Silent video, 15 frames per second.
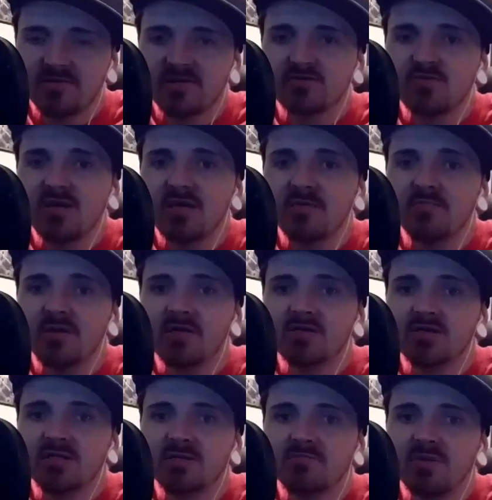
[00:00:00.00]

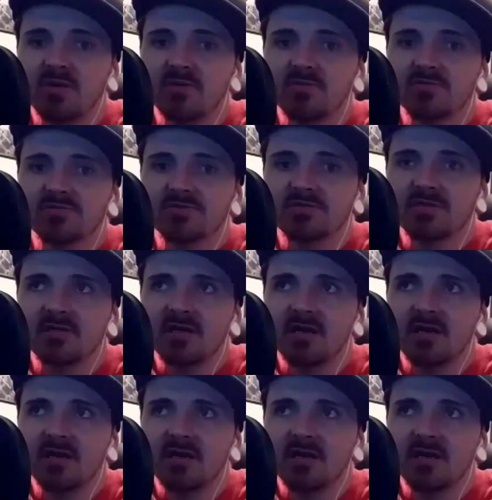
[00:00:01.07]
Bungie post,